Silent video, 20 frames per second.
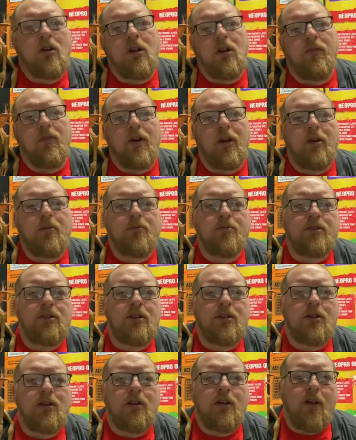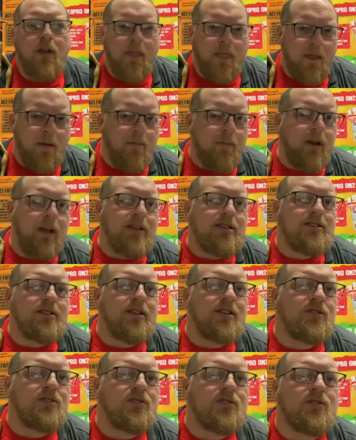developed the
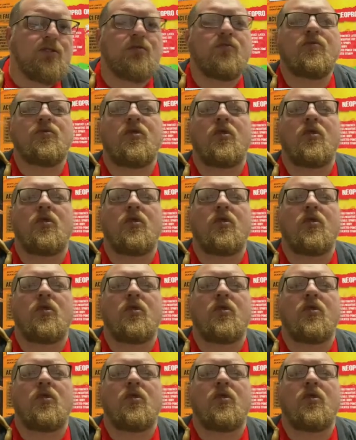PlayStation?